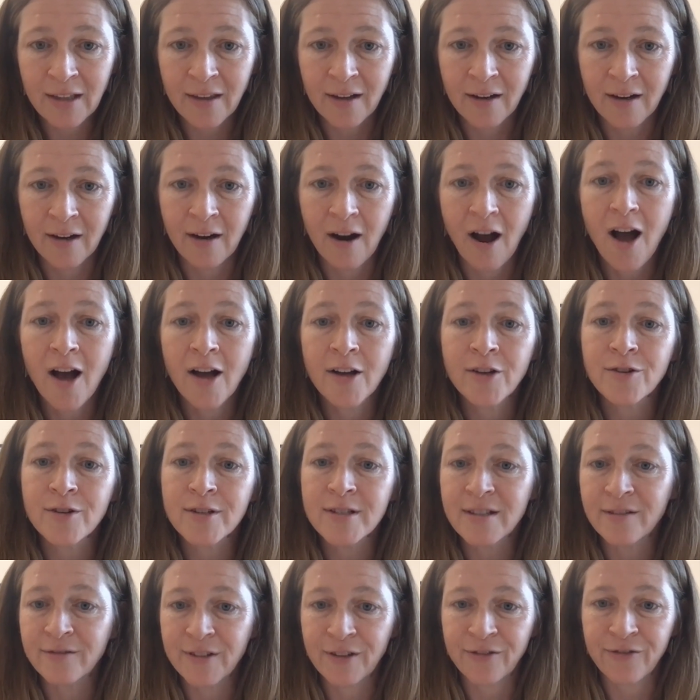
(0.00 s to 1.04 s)
There are
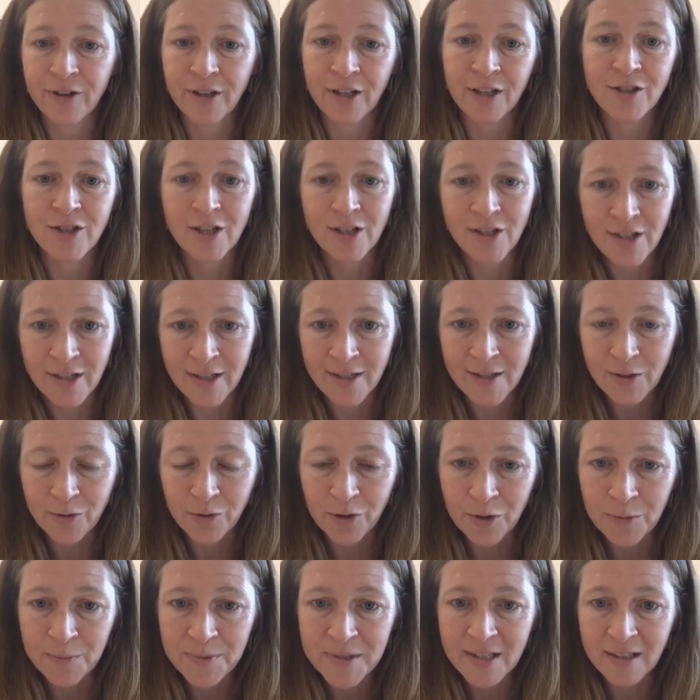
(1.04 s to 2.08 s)
hundreds of different indigenous
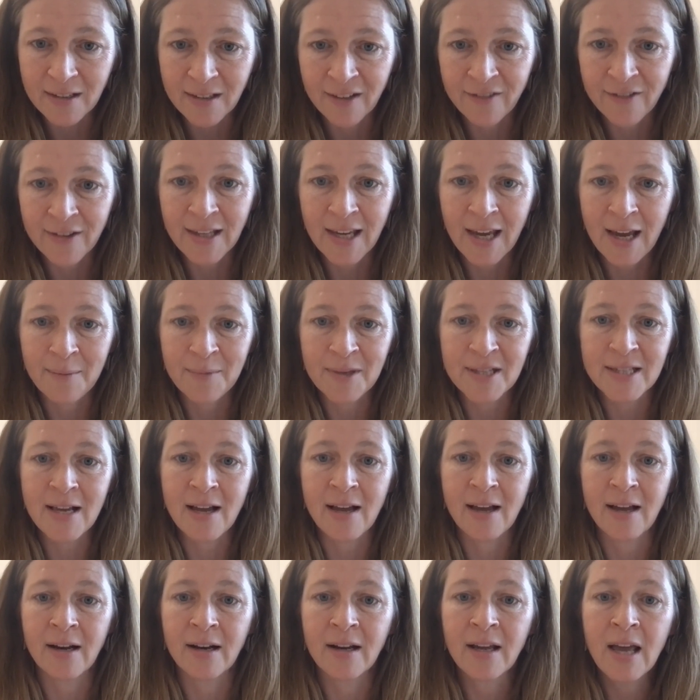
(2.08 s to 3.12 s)
groups that live in the
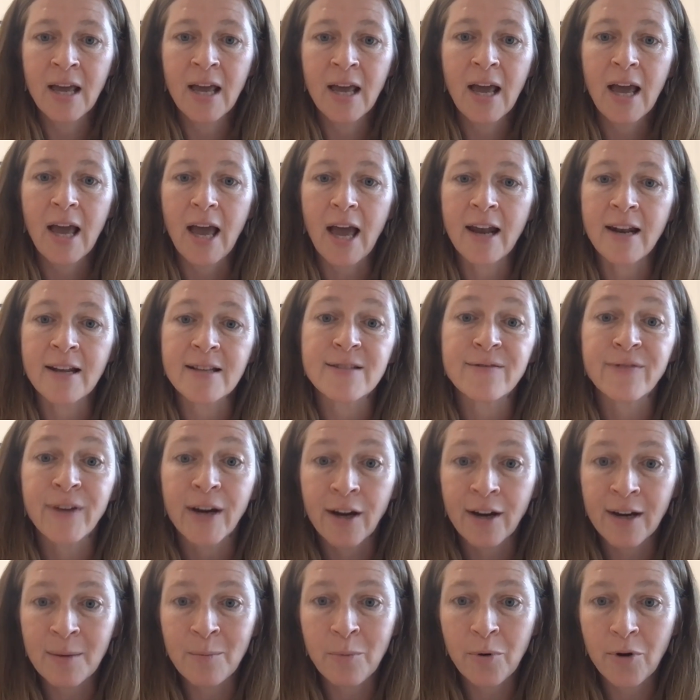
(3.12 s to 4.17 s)
Amazon, and it's
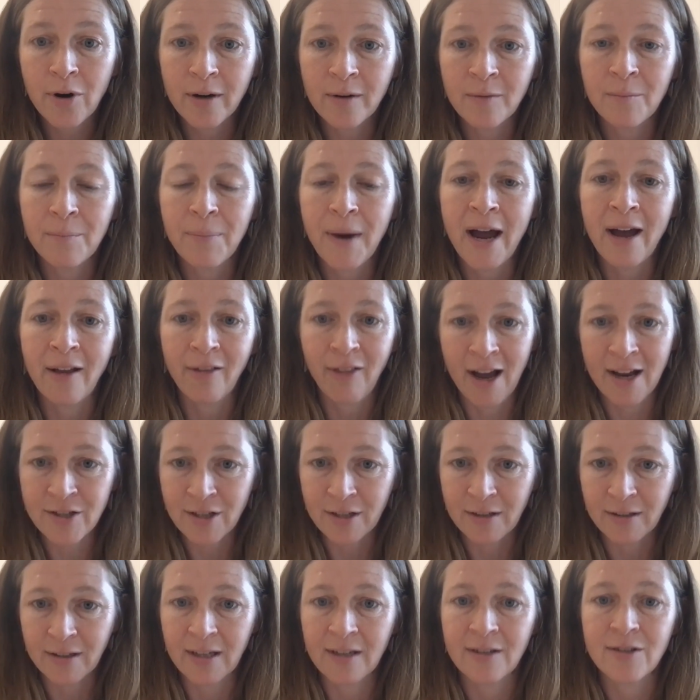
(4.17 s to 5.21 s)
very important
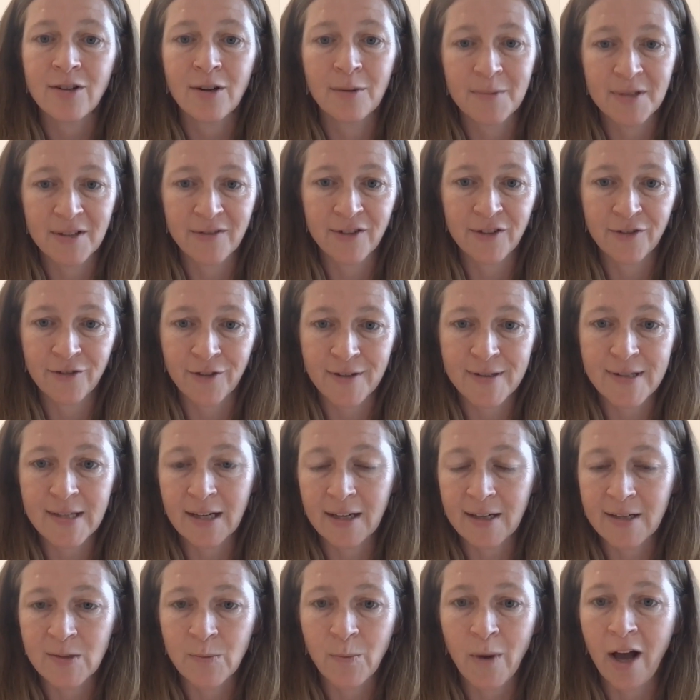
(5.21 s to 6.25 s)
biologically in terms of
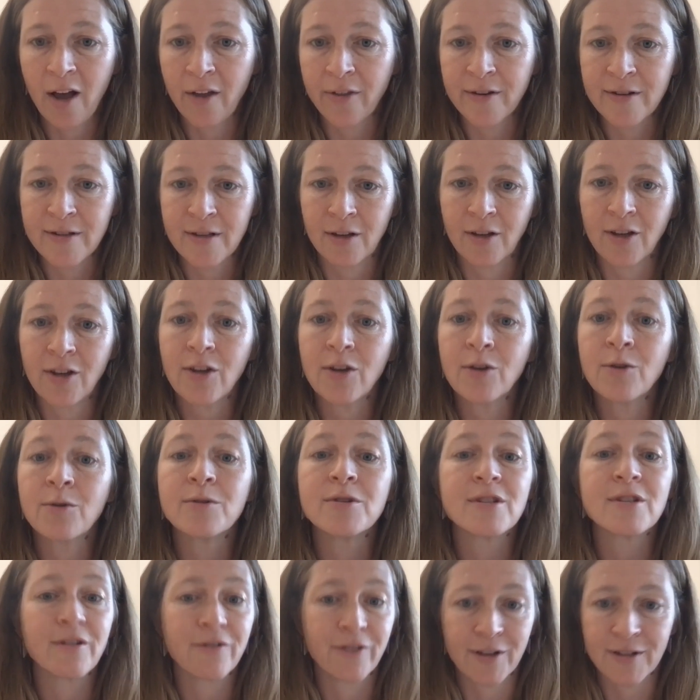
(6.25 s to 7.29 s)
diversity as well. Right. There's a
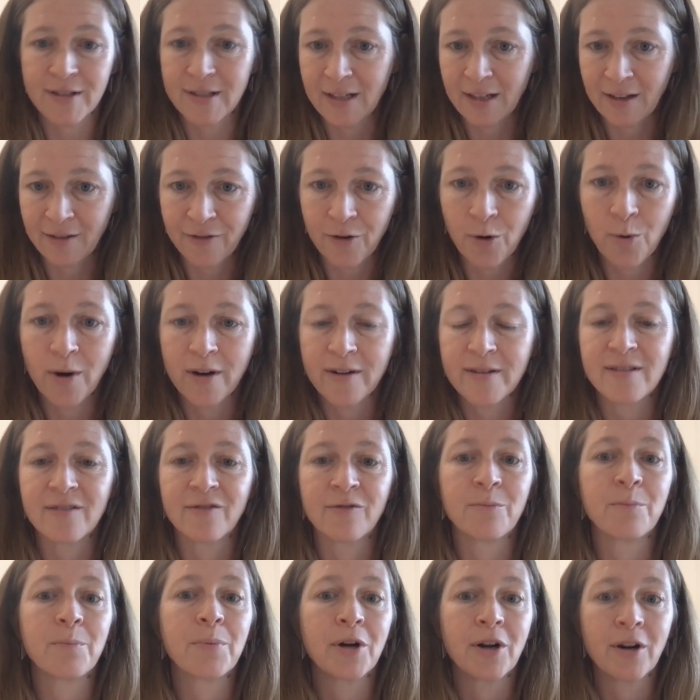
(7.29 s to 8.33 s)
huge diversity, of course, of
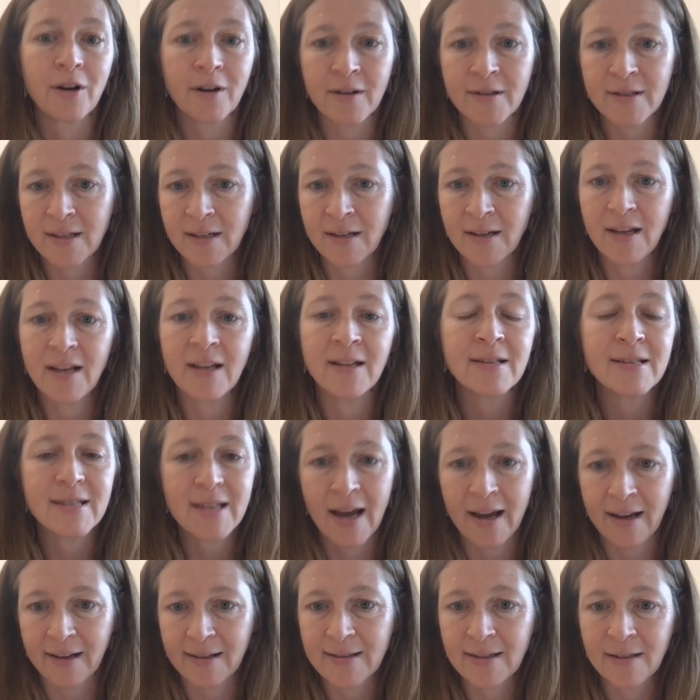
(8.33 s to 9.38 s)
birds and
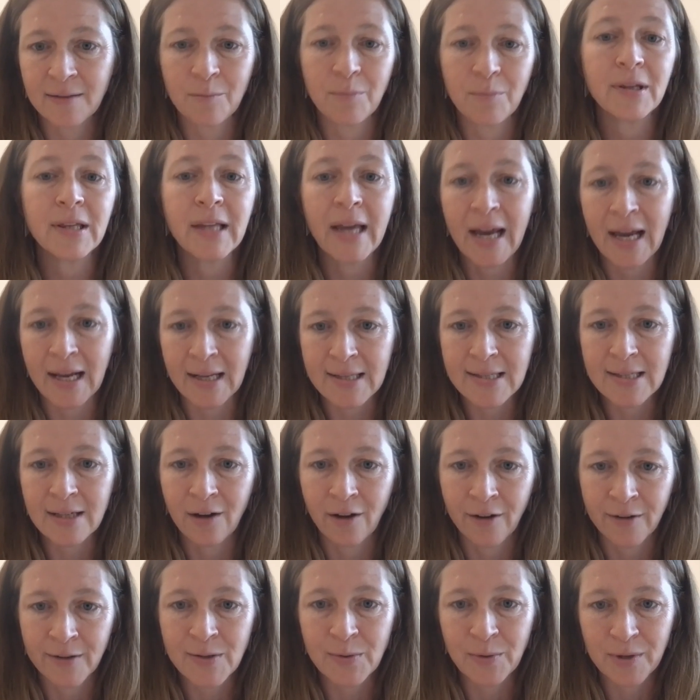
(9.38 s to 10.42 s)
insects and plants and
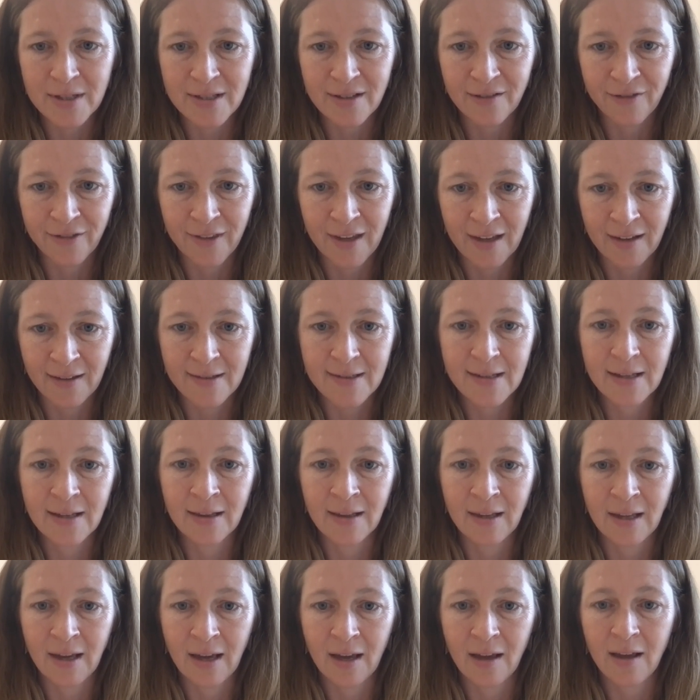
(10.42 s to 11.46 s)
all sorts of things in
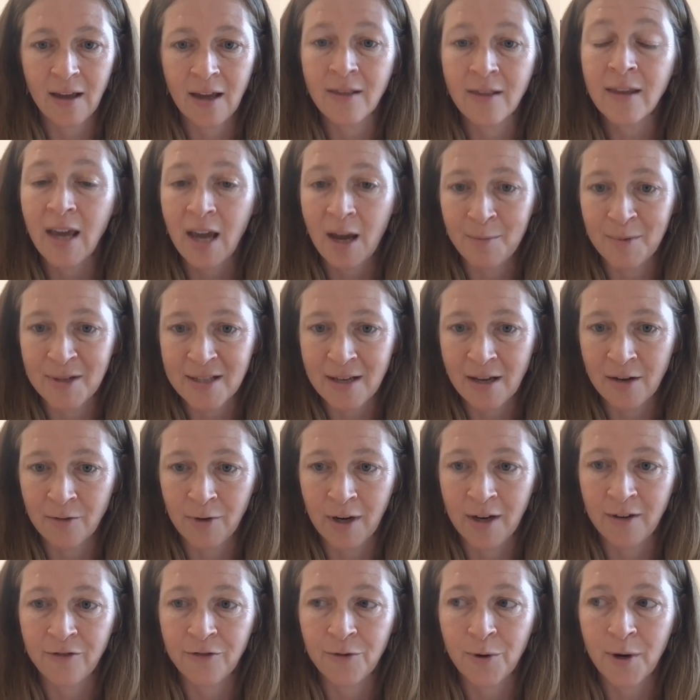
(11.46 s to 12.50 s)
the in the Amazon
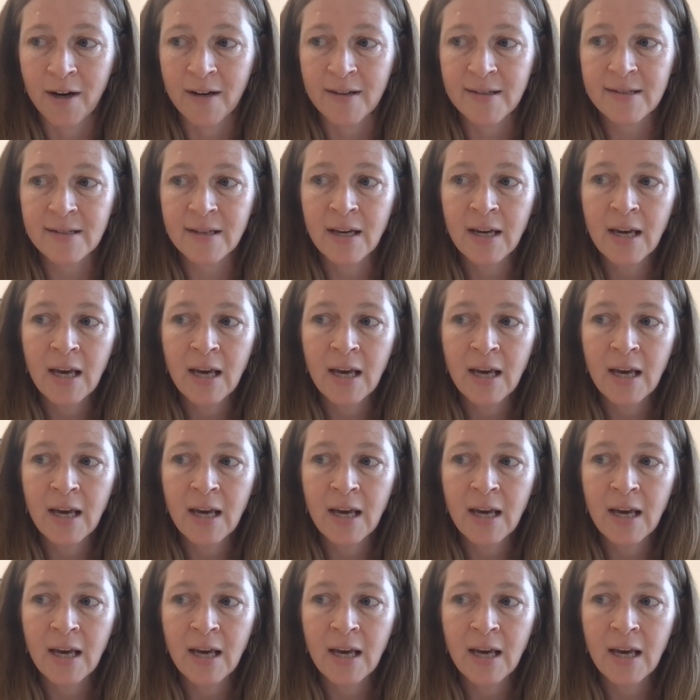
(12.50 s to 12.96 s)
rainforest.